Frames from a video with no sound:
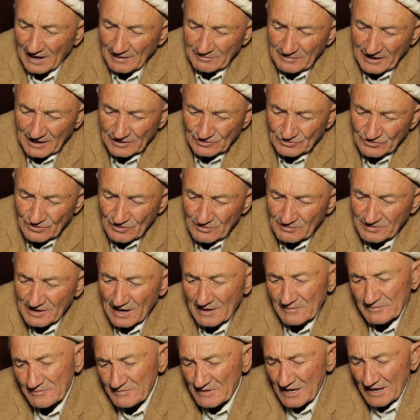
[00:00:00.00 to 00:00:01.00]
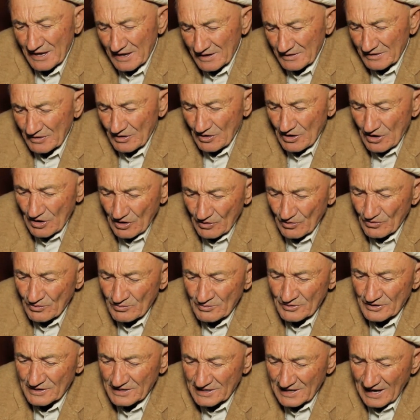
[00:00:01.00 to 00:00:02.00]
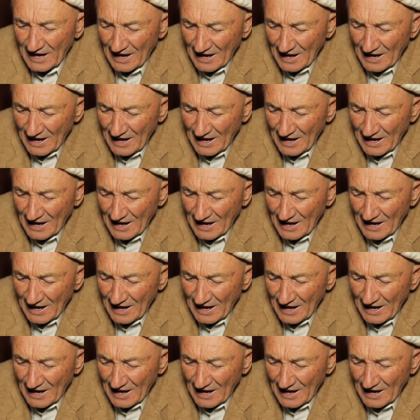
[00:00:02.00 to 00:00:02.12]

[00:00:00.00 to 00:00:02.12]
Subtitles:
by little. It helps with all